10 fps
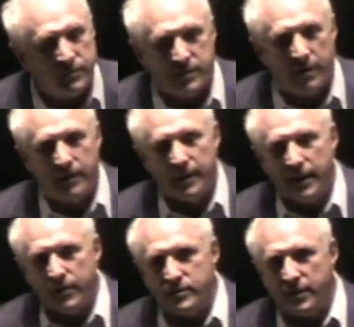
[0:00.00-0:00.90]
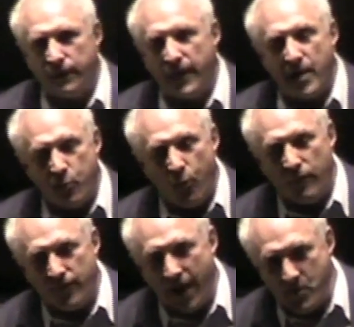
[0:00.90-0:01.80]
It was a
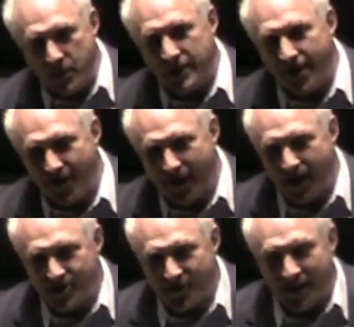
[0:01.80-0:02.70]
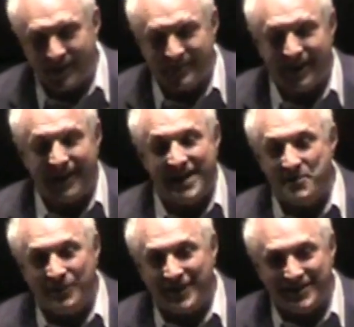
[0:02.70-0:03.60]
$5.5 million contract. I
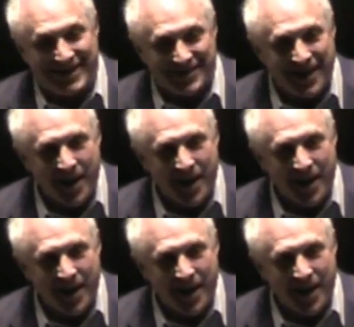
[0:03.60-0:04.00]
can't believe this.